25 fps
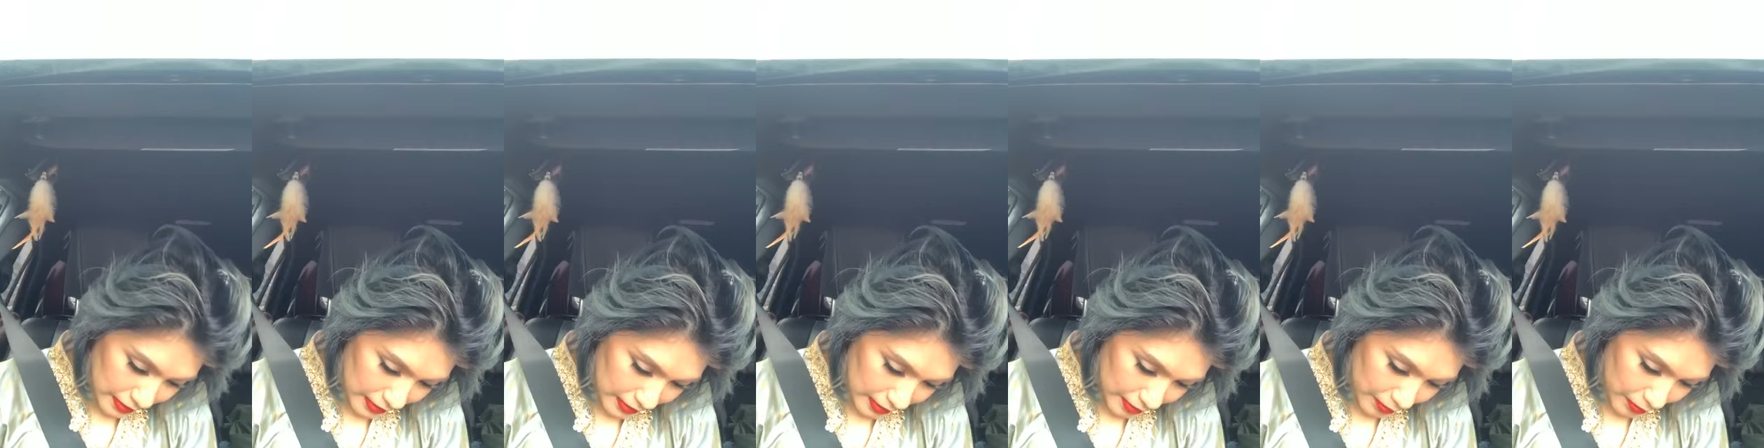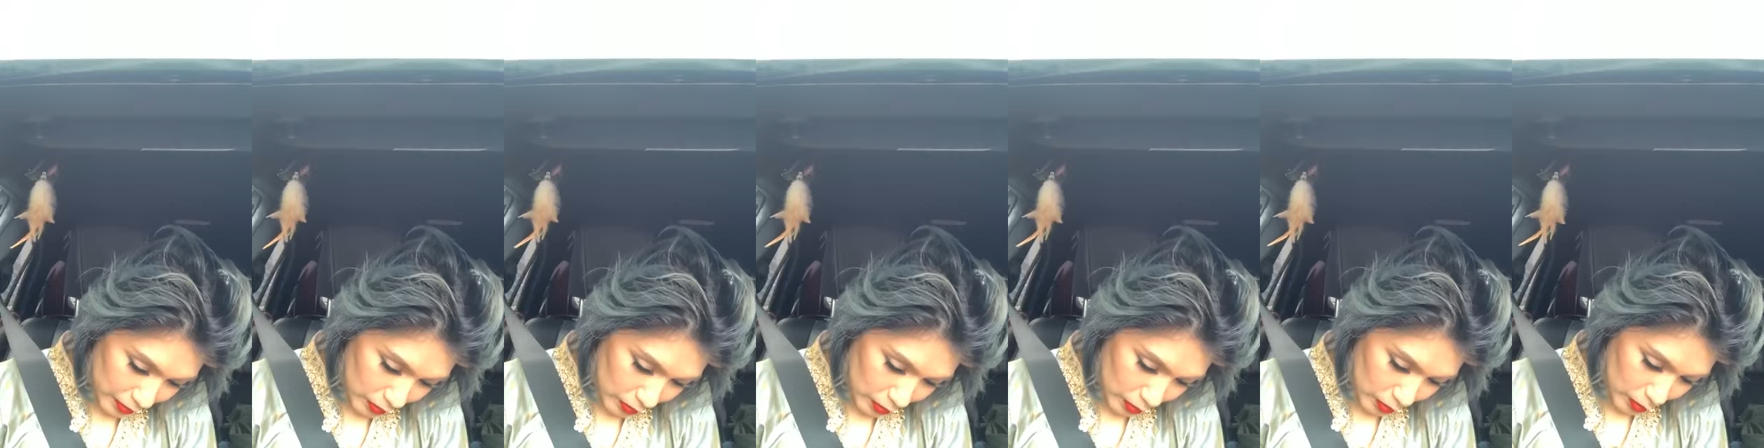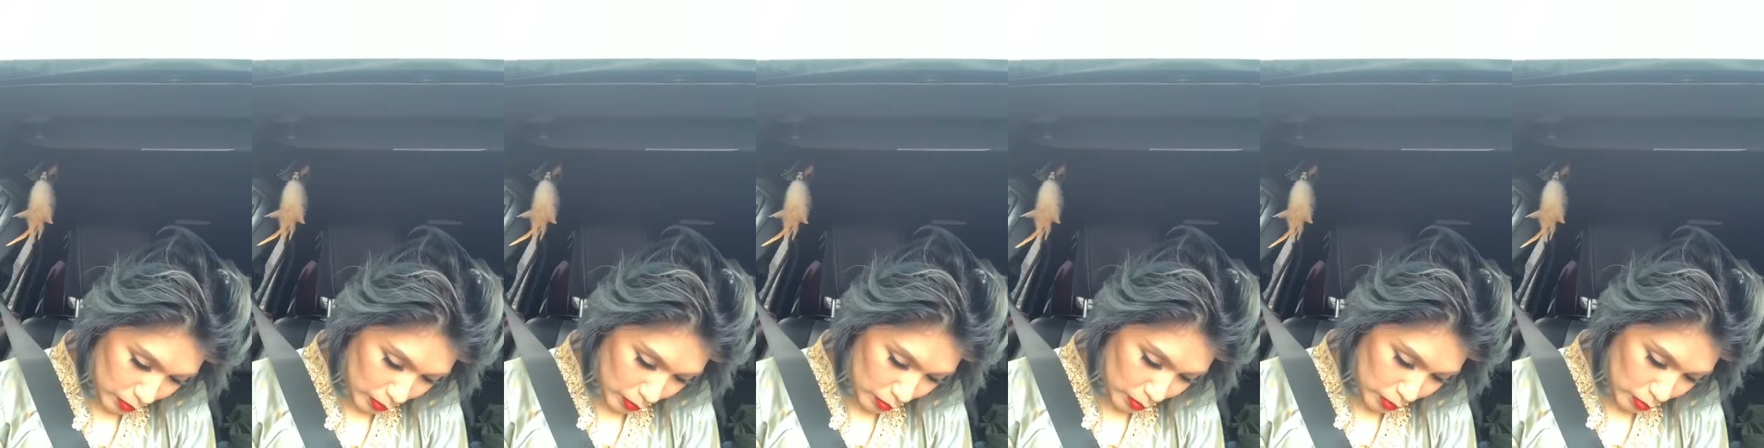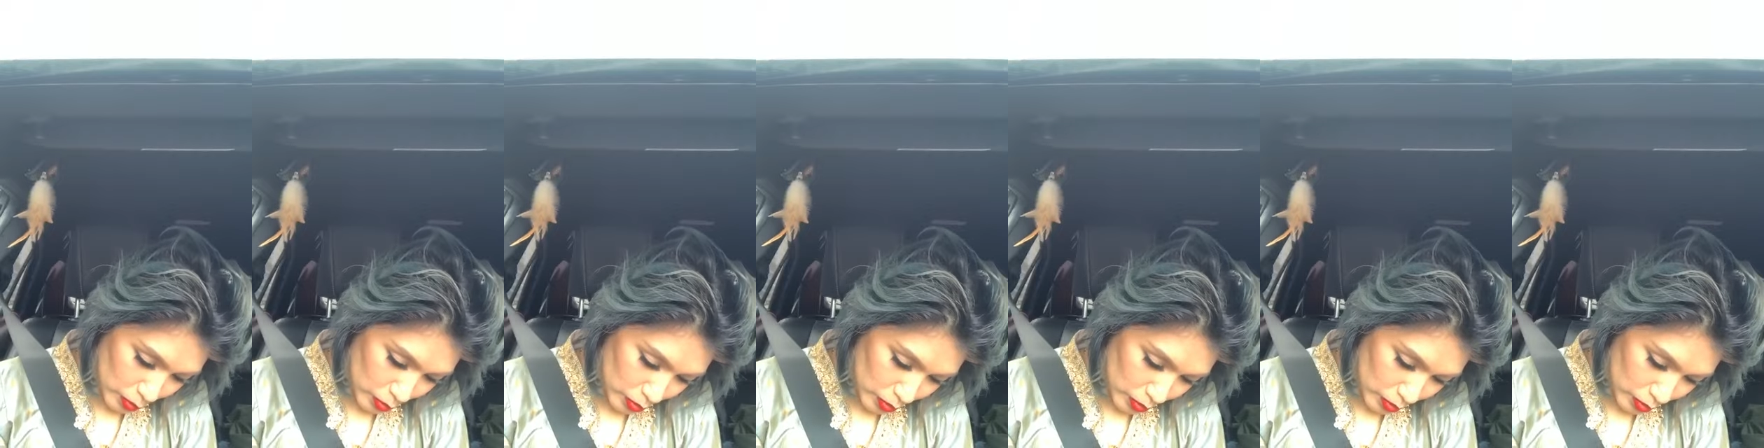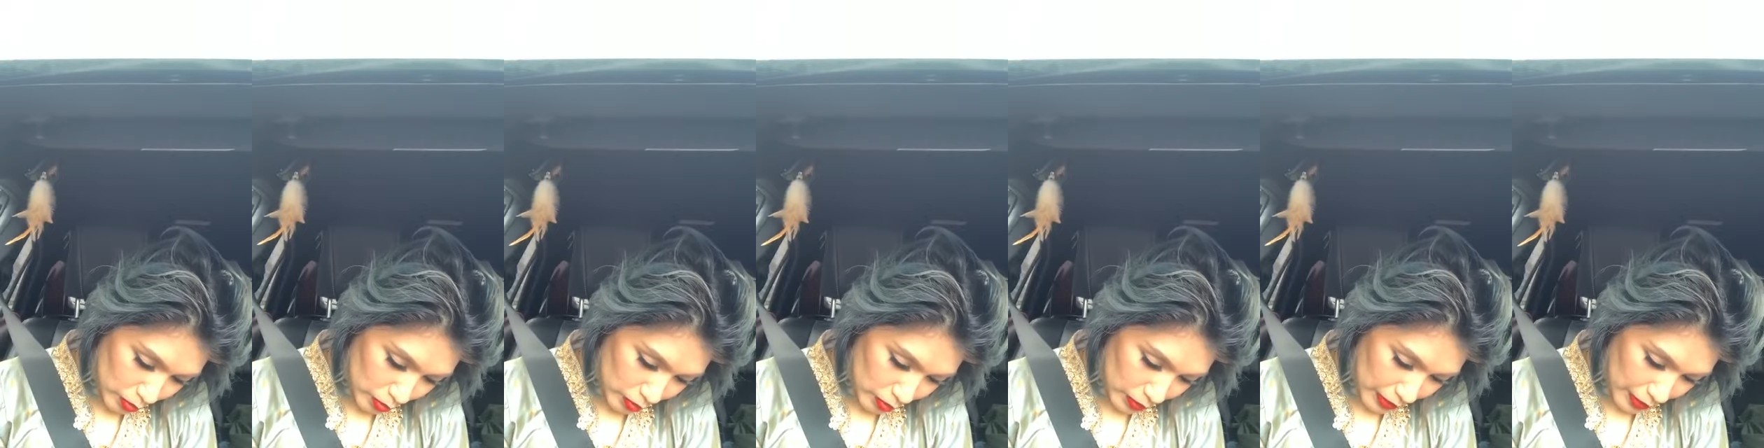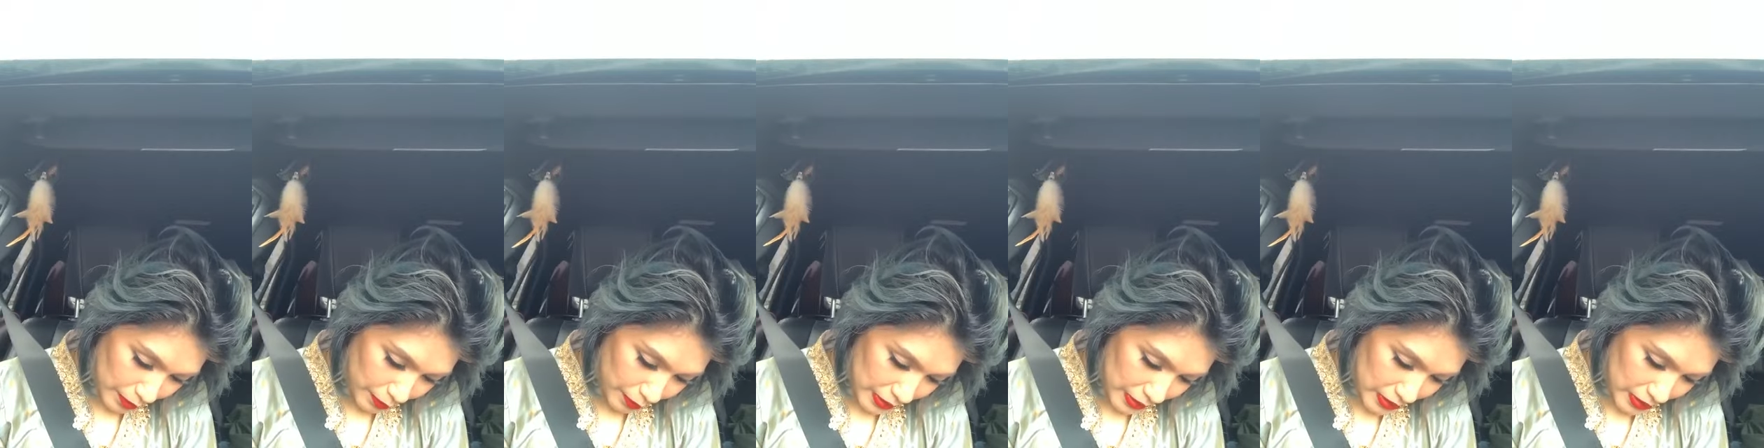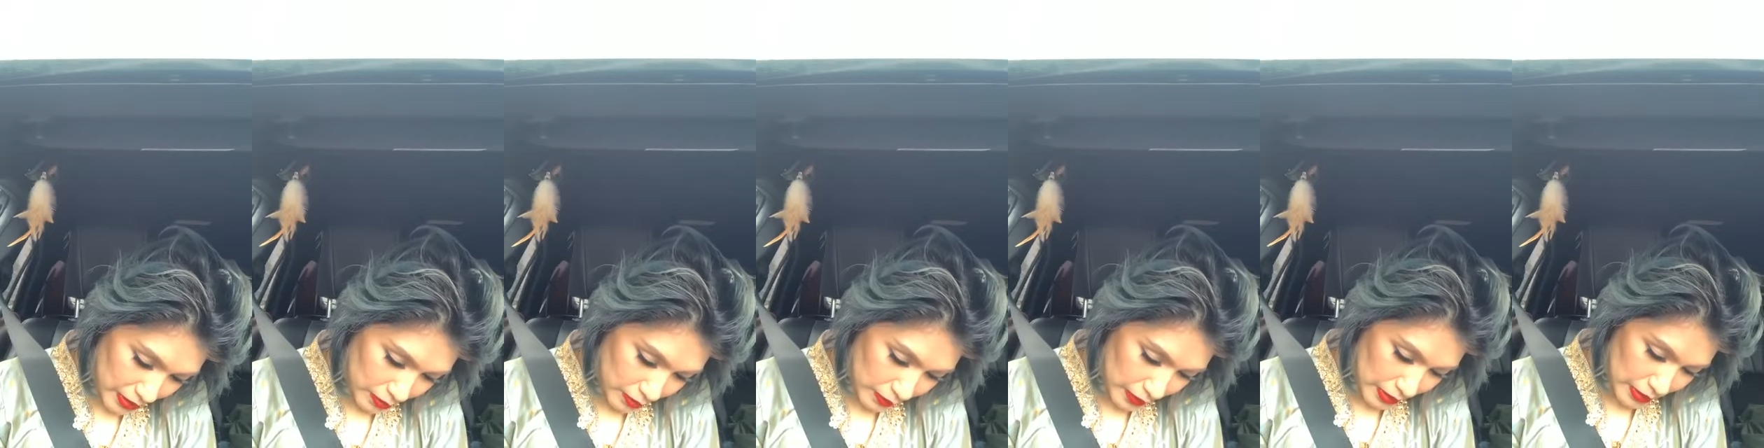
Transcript: 7, 8,